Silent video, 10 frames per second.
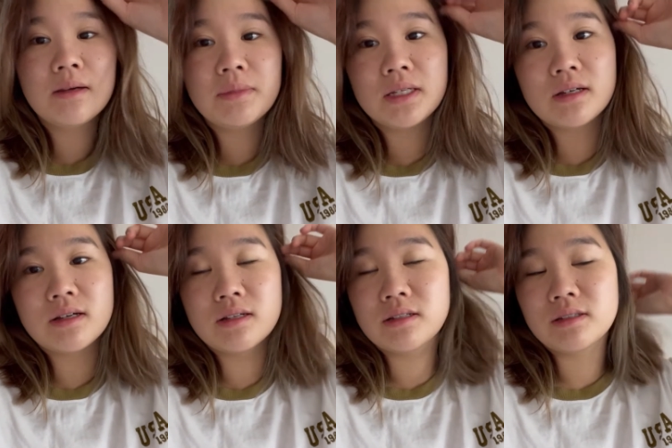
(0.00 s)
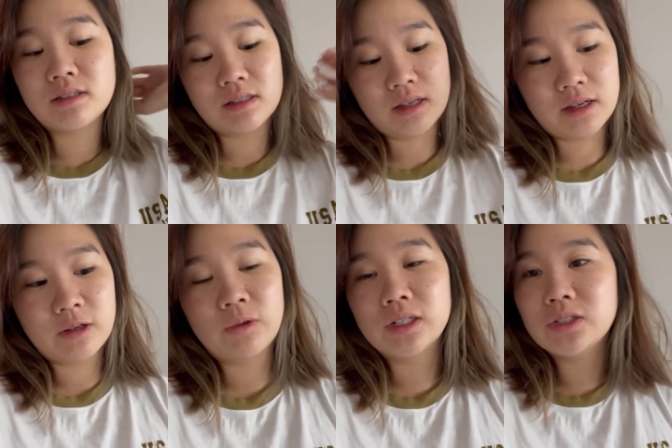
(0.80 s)
because
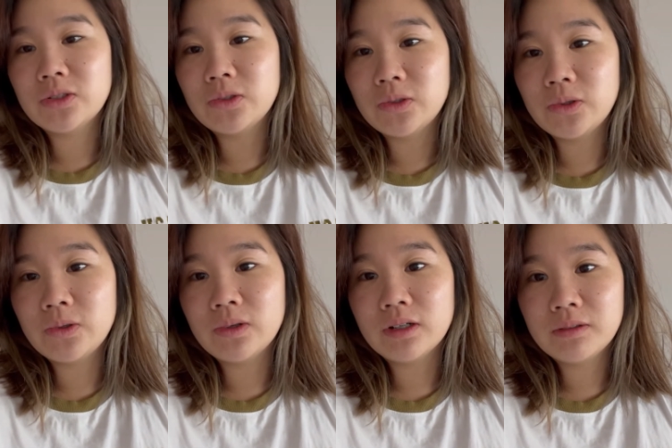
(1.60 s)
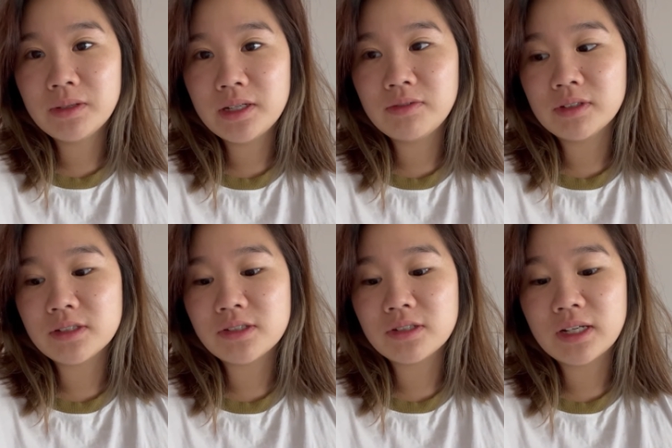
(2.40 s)
I went to a rave
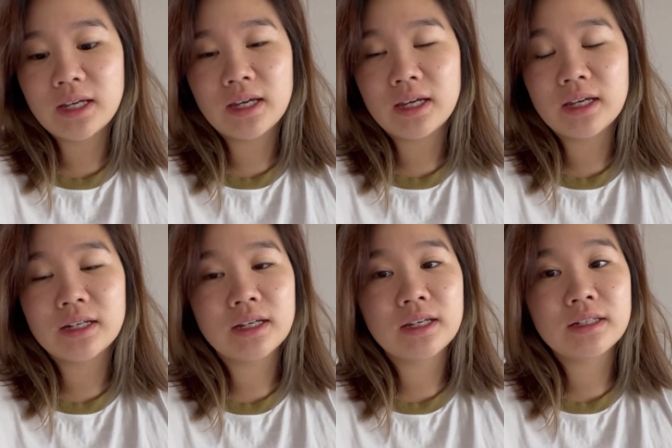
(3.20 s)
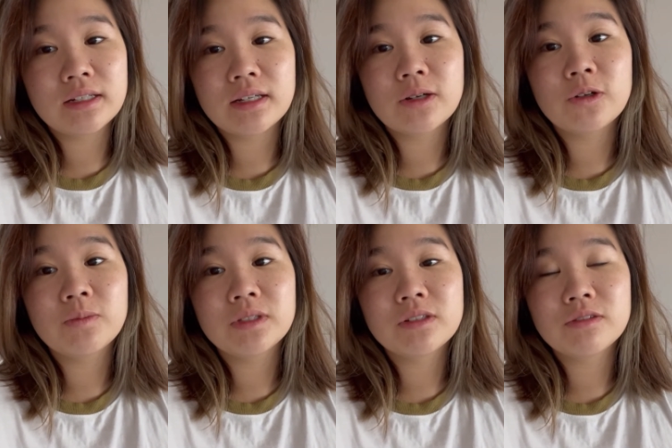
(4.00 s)
yesterday and I didn't get
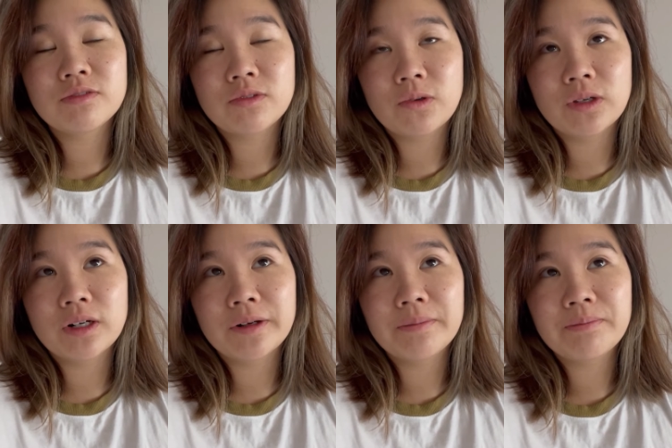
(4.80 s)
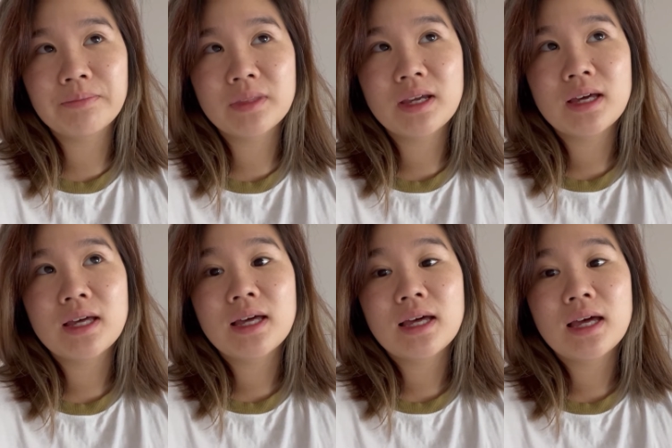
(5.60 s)
home until 4
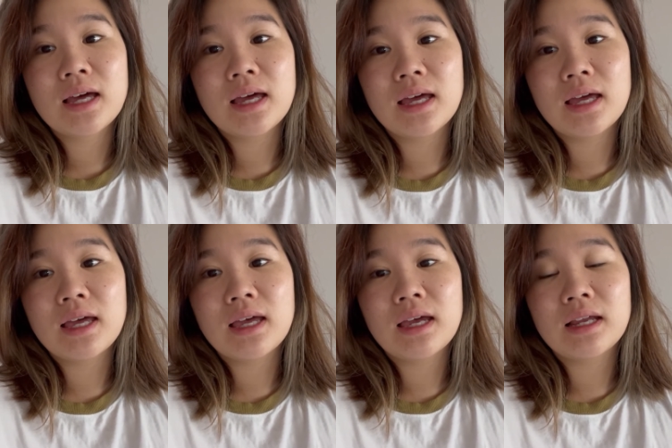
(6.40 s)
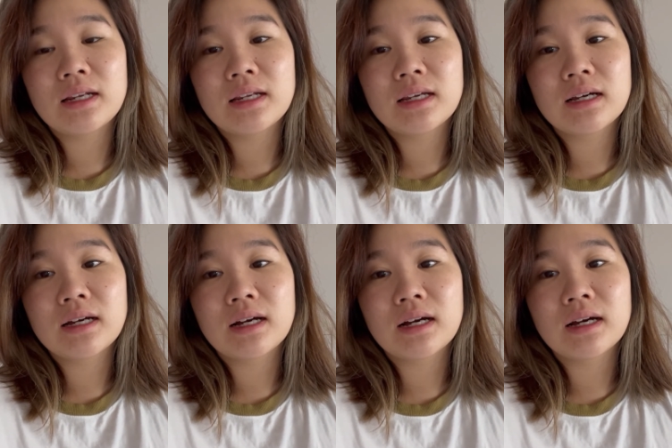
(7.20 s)
and
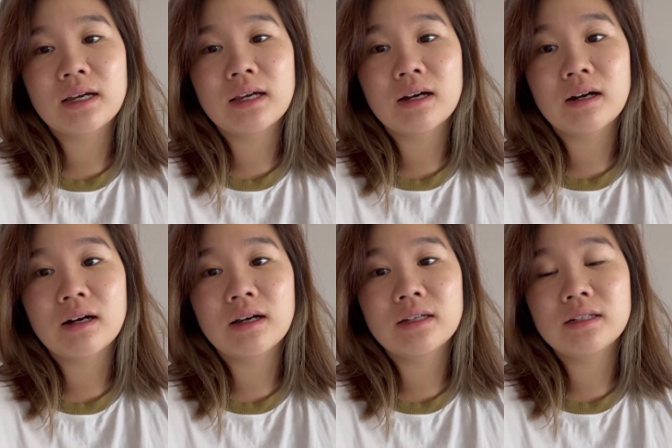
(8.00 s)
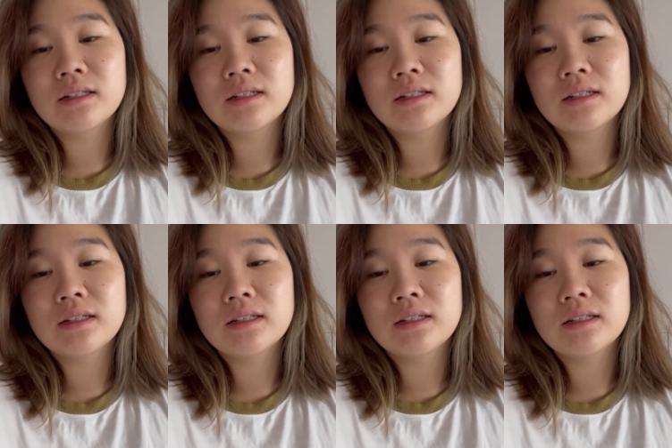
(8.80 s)
I got